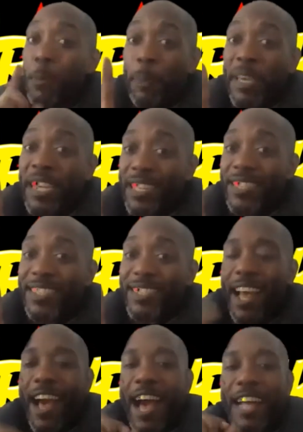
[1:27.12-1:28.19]
the piece,
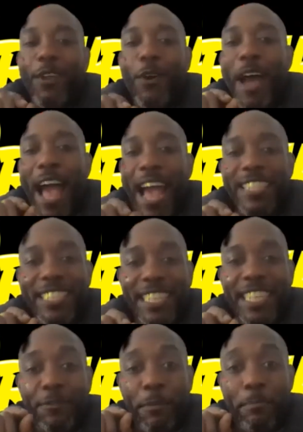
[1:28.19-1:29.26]
I don't actually
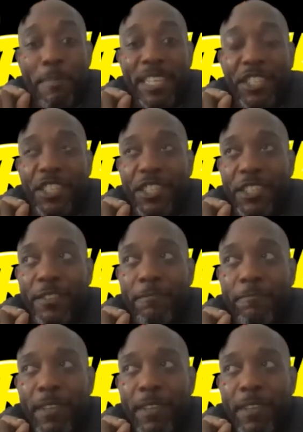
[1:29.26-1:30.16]
even mention,